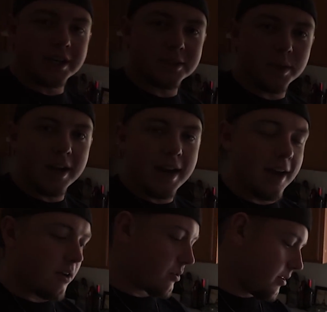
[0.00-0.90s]
guys right
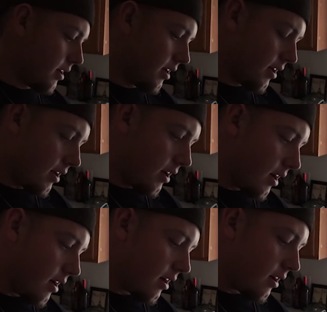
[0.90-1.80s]
now.
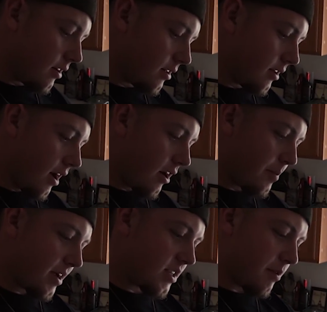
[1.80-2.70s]
I already
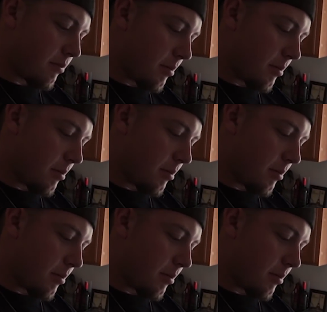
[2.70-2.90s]
packed up all my